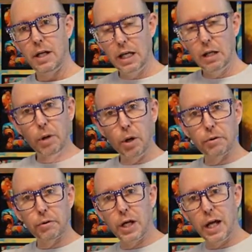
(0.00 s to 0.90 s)
in
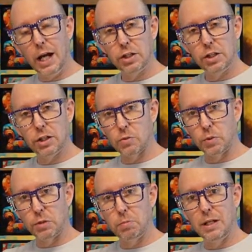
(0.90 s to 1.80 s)
both locations,
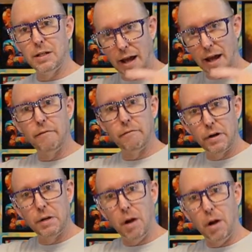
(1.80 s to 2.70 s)
which means
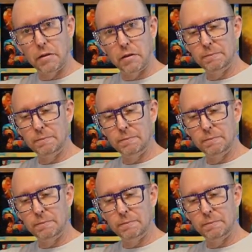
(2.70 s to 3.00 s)
every month.